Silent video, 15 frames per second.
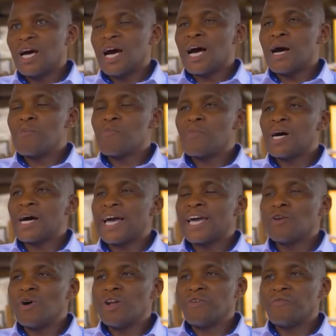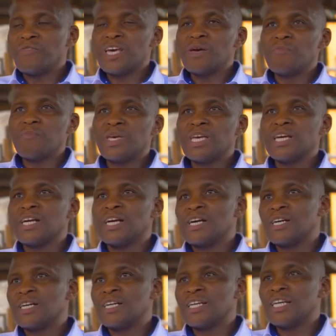um, uh, and one of them being
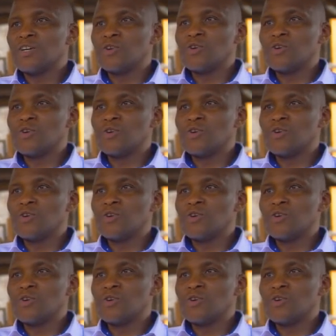Green